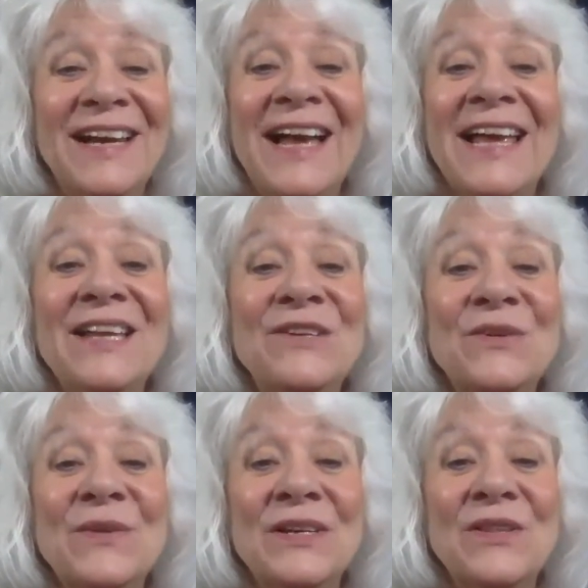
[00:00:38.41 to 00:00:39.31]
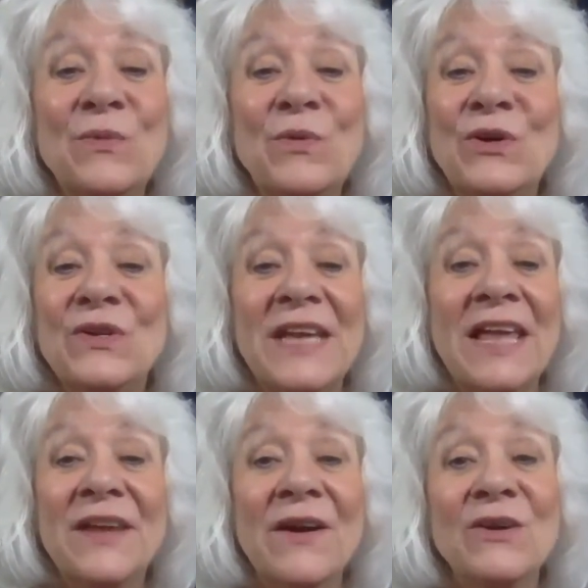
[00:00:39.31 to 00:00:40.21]
I enter into the words,
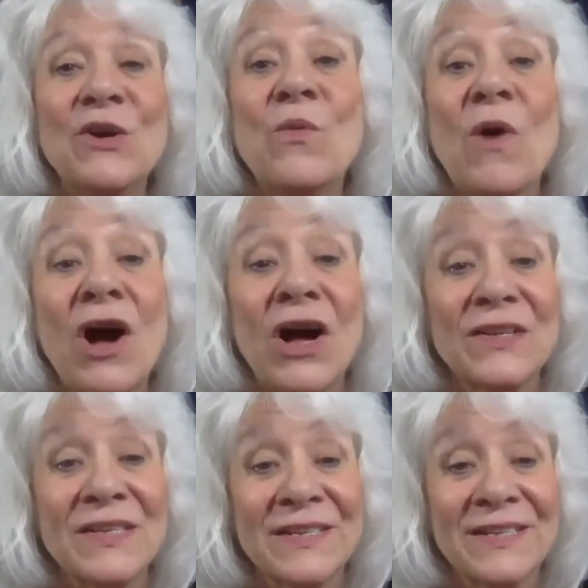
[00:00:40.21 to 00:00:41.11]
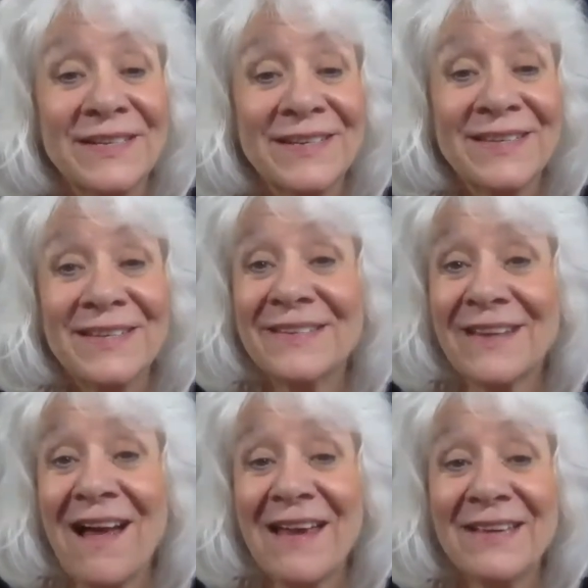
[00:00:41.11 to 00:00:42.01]
and there are no walls. The
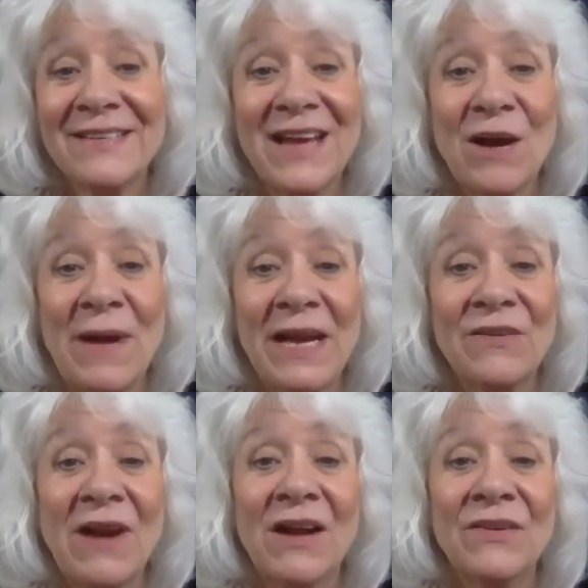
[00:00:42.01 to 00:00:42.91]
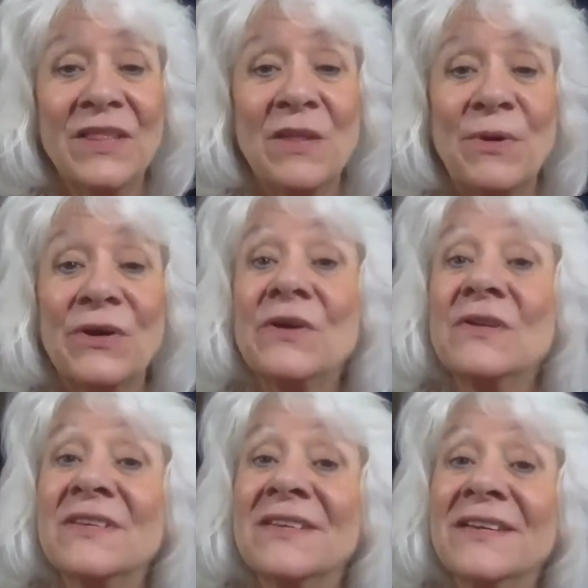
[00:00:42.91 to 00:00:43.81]
sky is now my ground, and the
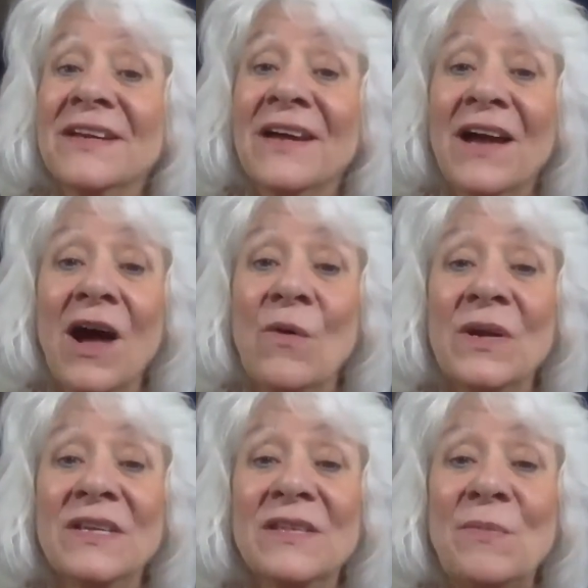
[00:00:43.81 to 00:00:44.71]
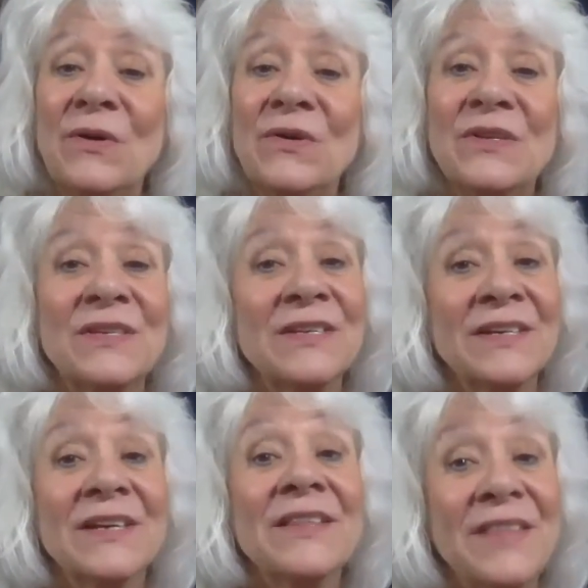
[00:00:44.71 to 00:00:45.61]
birds, always the birds,
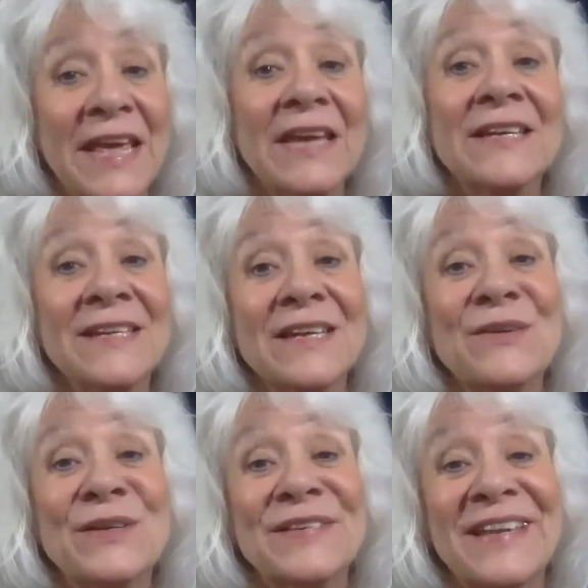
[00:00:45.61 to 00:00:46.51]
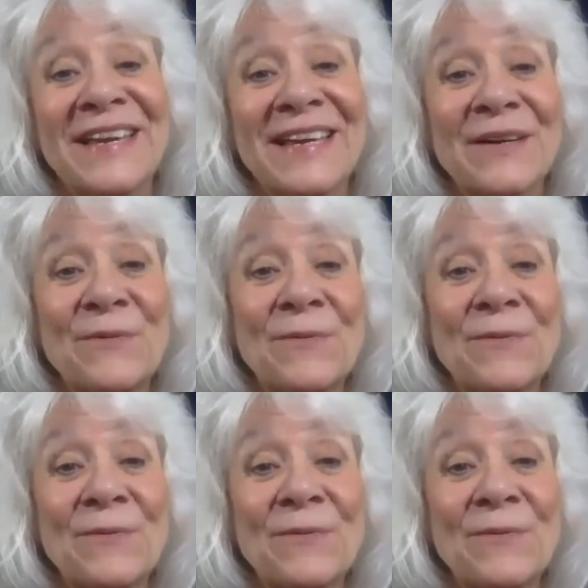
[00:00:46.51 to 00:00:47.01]
they continue to sing.